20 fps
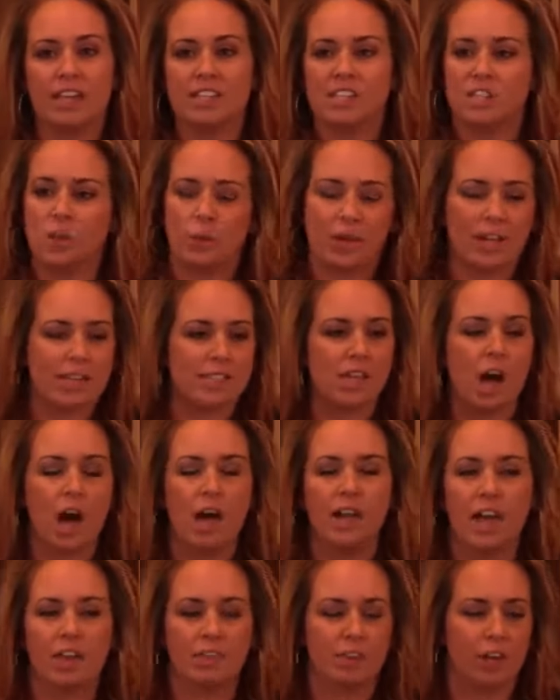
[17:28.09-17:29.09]
So it is
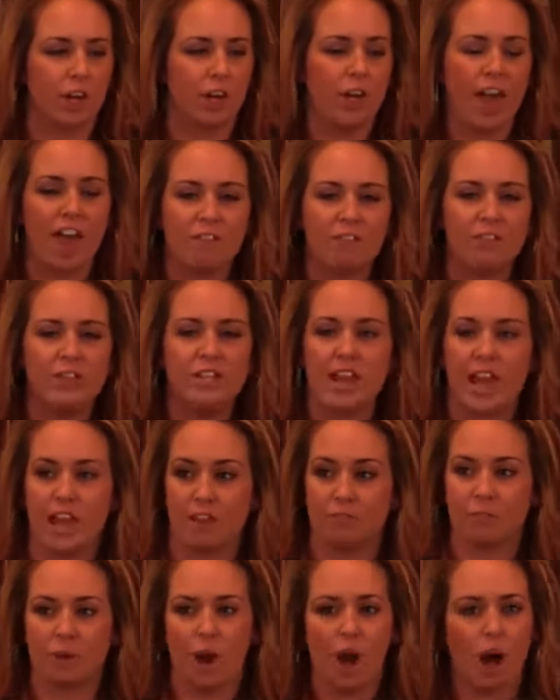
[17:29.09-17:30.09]
unethical every
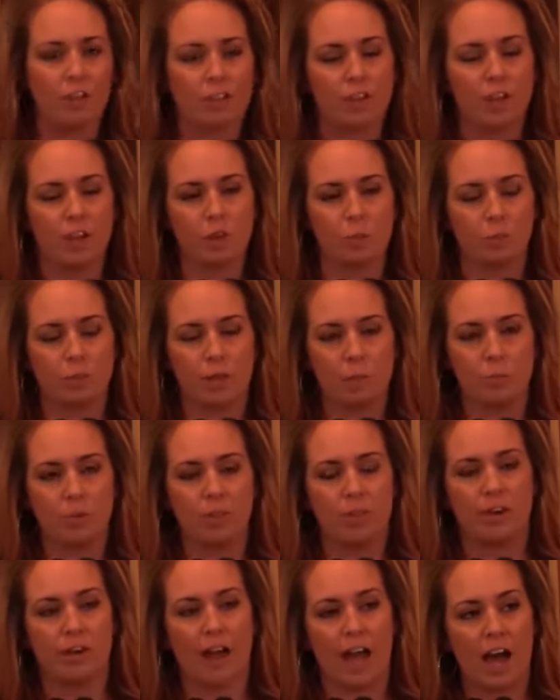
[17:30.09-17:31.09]
day for all the other
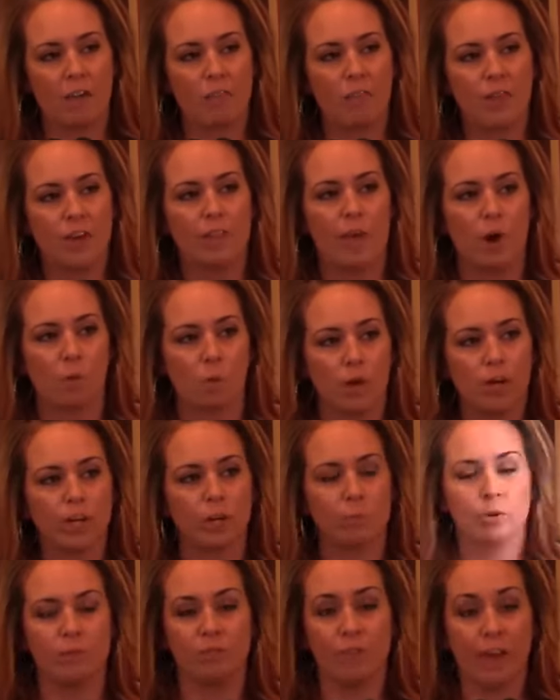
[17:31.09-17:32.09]
people that are out there that
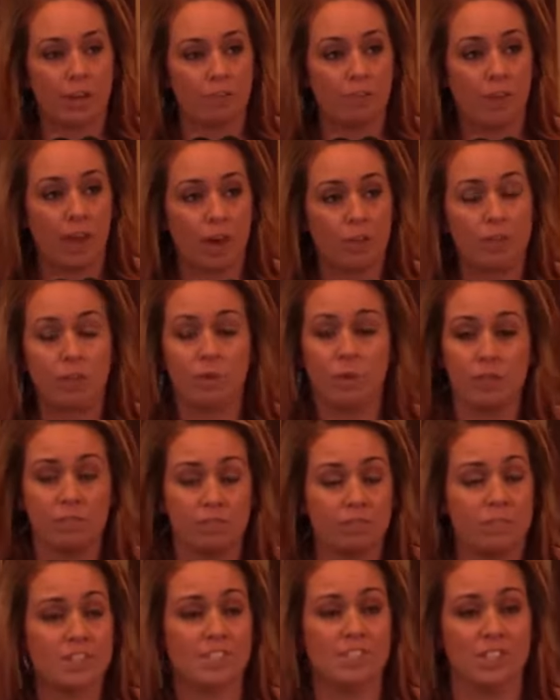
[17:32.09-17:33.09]
work in preventive health or
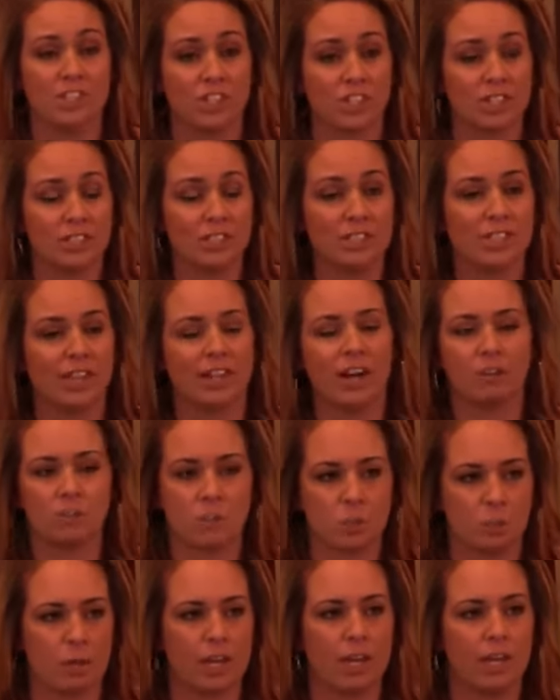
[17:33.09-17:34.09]
even physicians that
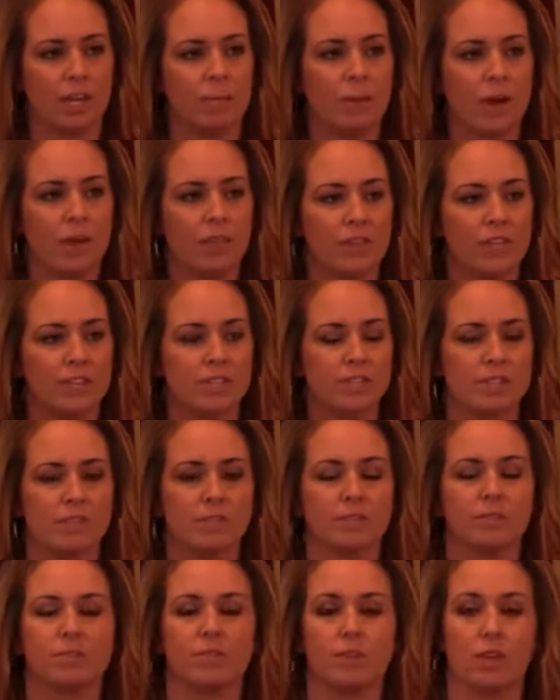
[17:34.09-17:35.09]
aren't speaking about this.
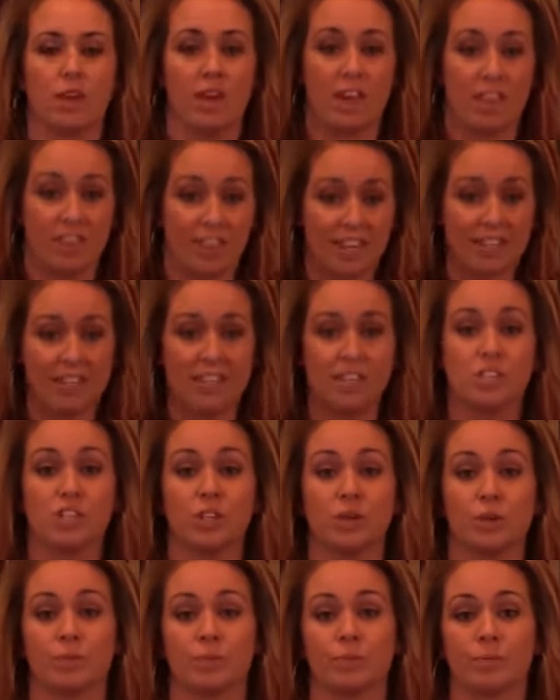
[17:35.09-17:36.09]
They need
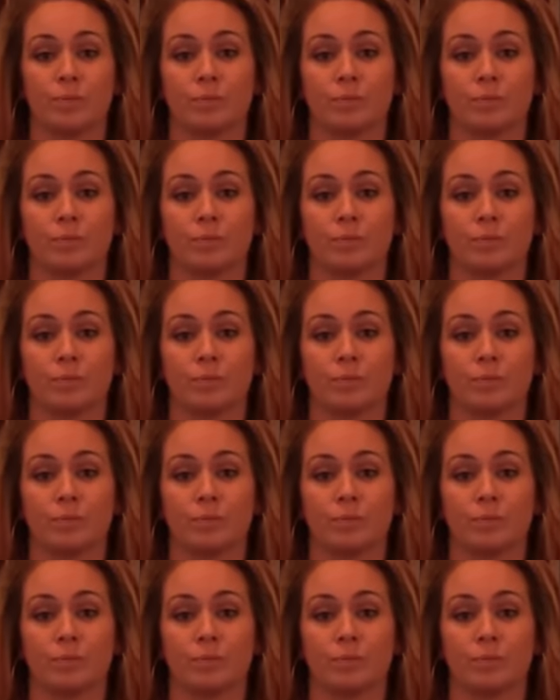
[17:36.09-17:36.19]
to.